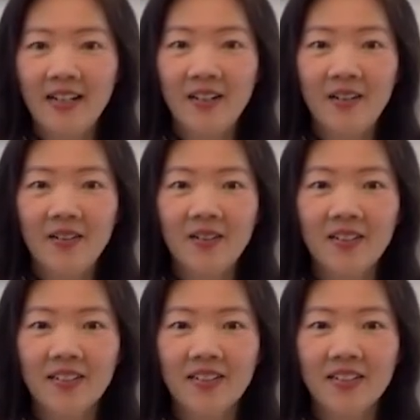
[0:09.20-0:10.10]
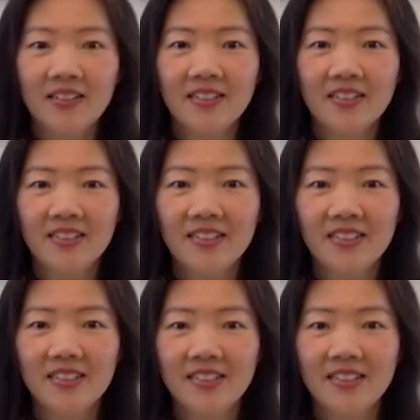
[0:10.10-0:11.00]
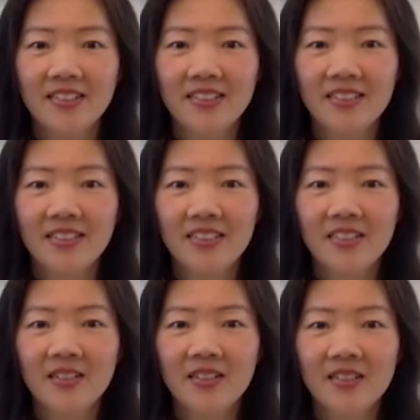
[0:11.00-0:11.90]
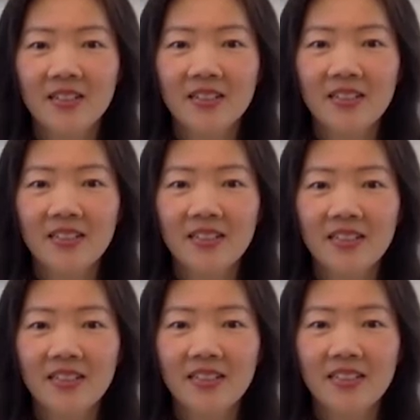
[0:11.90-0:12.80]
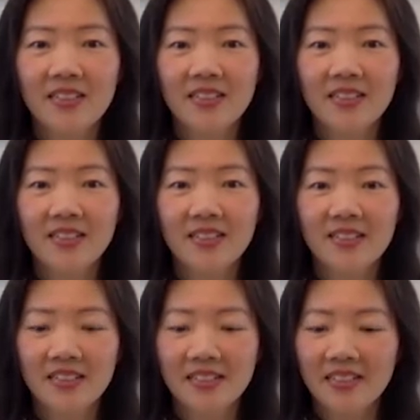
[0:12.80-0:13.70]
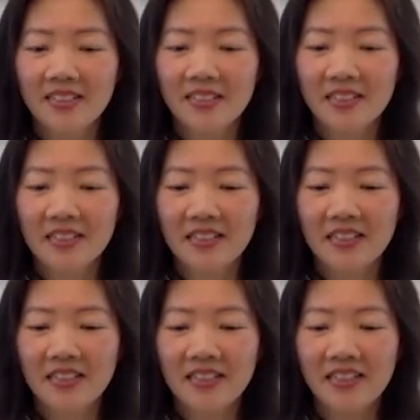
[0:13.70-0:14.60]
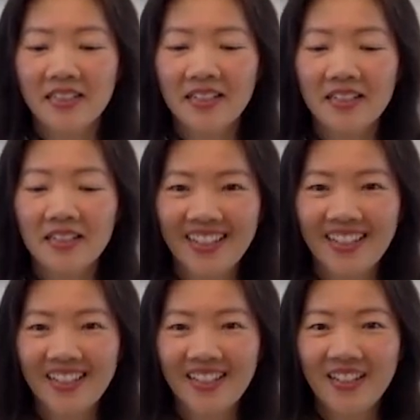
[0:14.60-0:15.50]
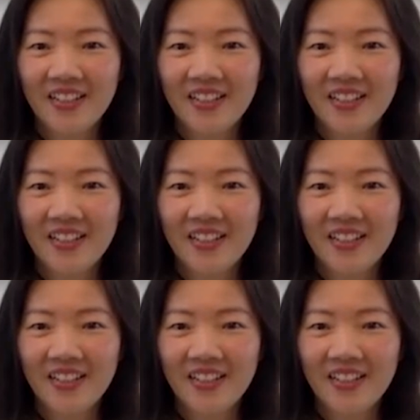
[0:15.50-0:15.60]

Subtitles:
This person isn't speaking.